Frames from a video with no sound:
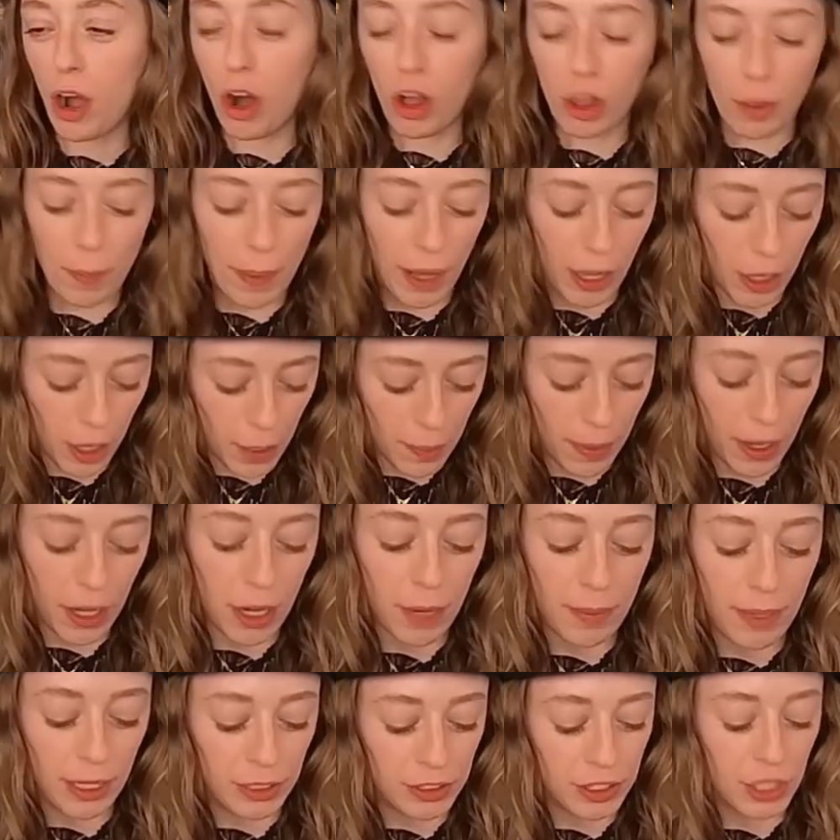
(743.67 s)
all the butter
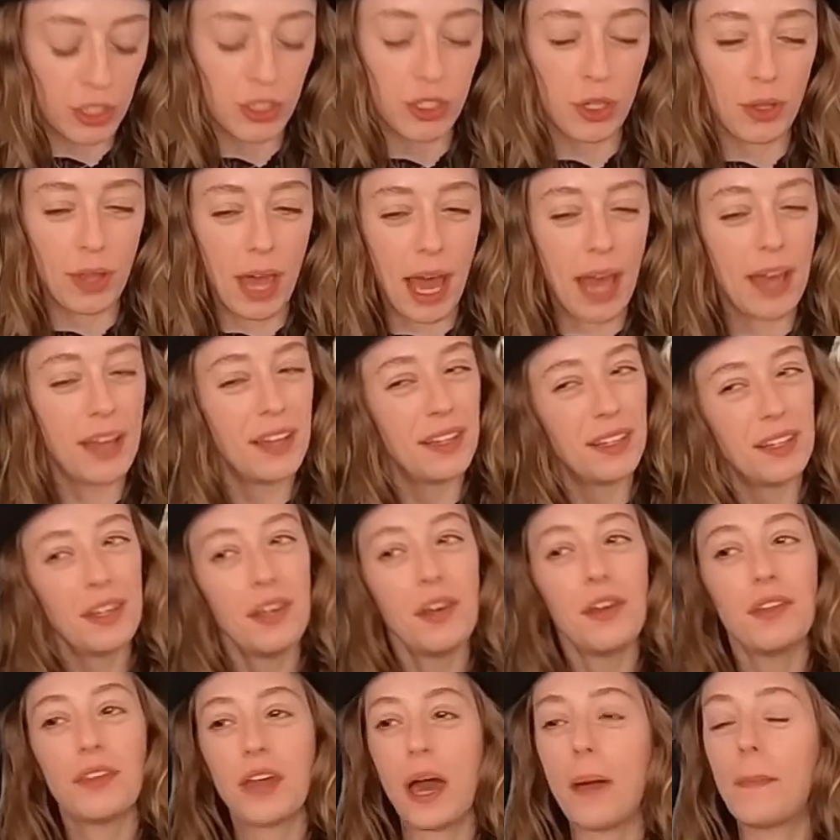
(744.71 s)
melted, so
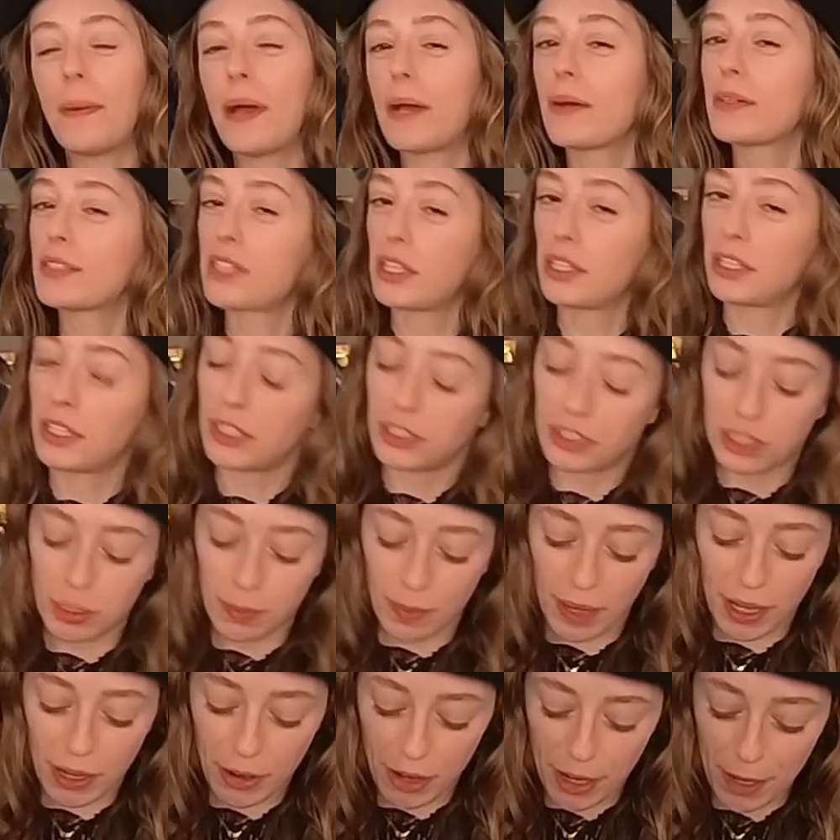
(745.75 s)
that bite was a little too
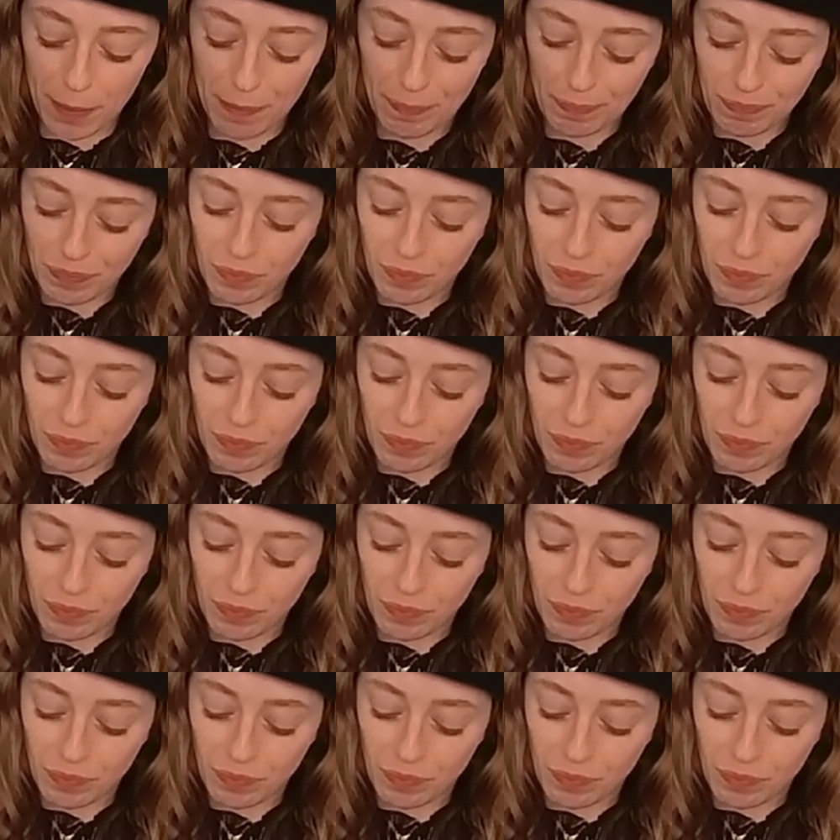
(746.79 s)
buttery.